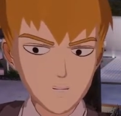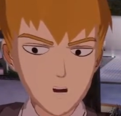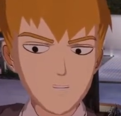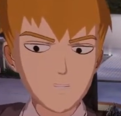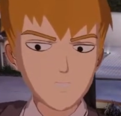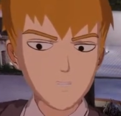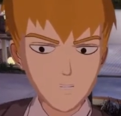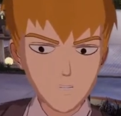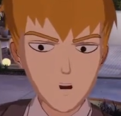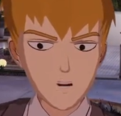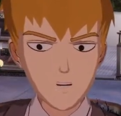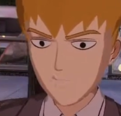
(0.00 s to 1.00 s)
as
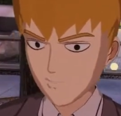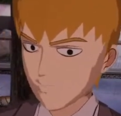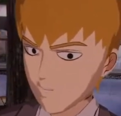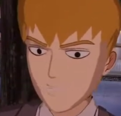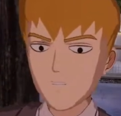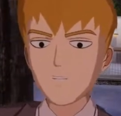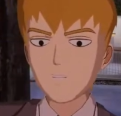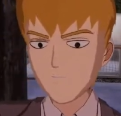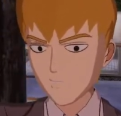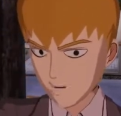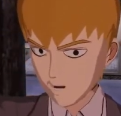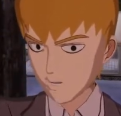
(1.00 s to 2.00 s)
shorting. Okay, when you buy
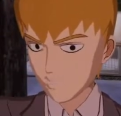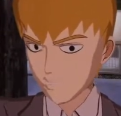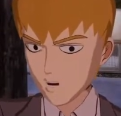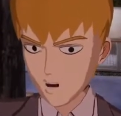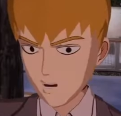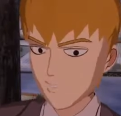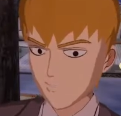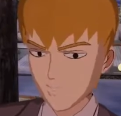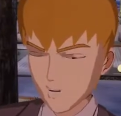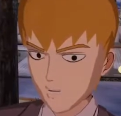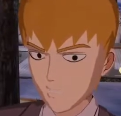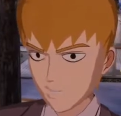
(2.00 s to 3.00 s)
a stock, that's
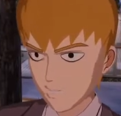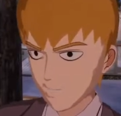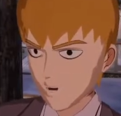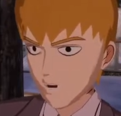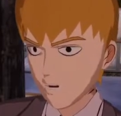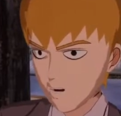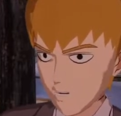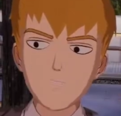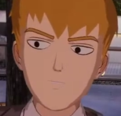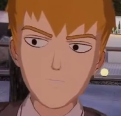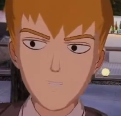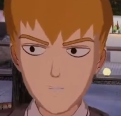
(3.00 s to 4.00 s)
you kind of
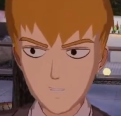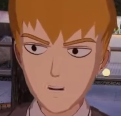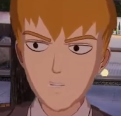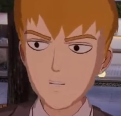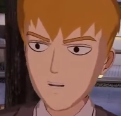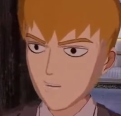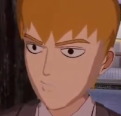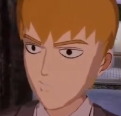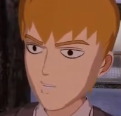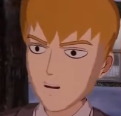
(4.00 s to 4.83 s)
believing in the stock,